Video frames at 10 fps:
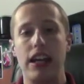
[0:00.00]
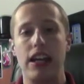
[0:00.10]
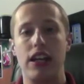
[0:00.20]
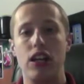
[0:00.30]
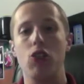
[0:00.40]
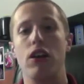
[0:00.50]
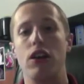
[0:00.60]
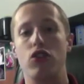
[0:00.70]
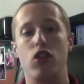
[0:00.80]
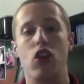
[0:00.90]
you want
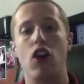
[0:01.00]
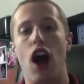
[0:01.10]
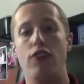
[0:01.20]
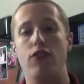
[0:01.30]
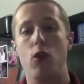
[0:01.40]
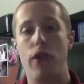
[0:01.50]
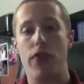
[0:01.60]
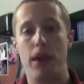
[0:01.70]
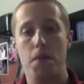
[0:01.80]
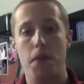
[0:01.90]
to start off with
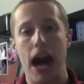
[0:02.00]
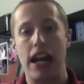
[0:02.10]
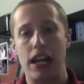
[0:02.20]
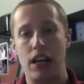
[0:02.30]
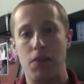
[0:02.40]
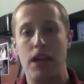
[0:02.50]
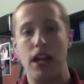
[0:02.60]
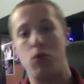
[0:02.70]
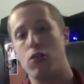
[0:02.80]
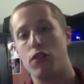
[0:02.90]
the bottom
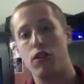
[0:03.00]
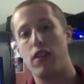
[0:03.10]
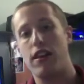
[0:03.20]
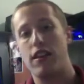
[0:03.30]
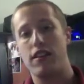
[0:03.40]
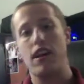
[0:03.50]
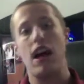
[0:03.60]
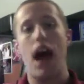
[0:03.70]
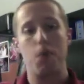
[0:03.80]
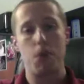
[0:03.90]
and work your way to the
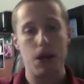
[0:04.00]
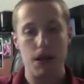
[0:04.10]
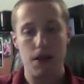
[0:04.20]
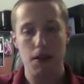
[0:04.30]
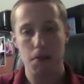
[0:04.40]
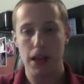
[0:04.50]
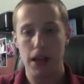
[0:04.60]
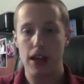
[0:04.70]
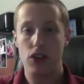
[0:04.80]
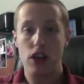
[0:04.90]
top,
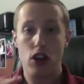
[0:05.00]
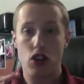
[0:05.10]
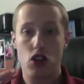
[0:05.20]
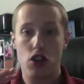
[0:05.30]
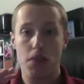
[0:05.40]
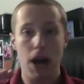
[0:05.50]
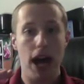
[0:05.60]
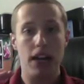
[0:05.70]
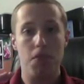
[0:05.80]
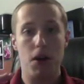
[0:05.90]
because it'll show the
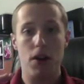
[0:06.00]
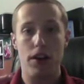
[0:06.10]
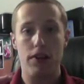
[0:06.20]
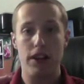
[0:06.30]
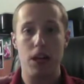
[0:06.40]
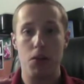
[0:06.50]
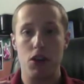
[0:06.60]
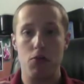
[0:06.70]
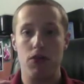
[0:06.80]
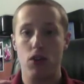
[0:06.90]
bottom part of the
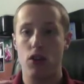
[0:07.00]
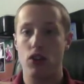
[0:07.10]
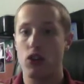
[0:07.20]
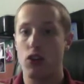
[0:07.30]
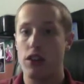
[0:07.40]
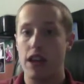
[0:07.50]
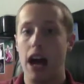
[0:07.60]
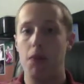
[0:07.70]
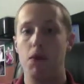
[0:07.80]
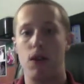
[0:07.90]
image before it show the
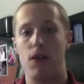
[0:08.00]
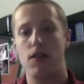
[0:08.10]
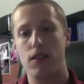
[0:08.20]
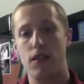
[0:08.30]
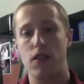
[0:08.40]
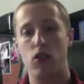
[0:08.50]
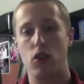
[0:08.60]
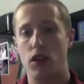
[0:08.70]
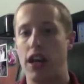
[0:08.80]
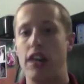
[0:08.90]
top part.
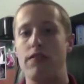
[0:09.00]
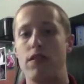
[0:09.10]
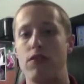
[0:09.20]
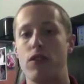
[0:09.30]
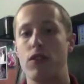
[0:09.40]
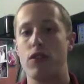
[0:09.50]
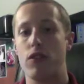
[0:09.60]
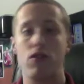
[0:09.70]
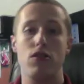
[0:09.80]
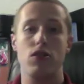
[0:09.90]
So again, if your
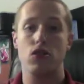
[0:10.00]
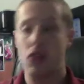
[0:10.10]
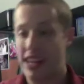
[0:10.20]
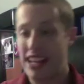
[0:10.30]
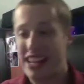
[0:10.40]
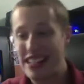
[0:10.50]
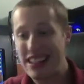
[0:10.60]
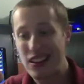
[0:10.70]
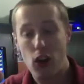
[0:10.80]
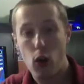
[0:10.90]
footer is only,
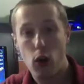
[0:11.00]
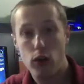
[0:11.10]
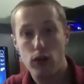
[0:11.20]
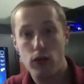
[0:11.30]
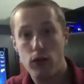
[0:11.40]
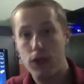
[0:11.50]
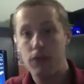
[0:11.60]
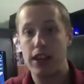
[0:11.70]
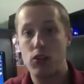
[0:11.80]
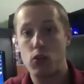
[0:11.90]

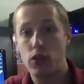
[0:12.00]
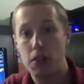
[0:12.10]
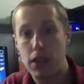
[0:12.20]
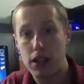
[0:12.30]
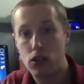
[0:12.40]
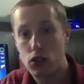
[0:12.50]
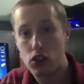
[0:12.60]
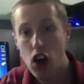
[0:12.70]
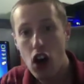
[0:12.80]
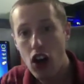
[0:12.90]
15, 20 pixels
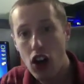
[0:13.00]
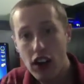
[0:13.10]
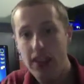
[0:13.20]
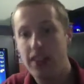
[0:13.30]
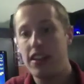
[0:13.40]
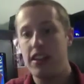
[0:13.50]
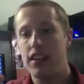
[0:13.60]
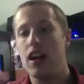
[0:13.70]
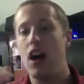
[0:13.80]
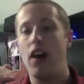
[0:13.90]
tall,
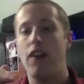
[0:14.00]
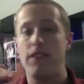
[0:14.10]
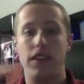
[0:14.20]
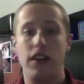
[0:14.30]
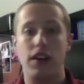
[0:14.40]
you're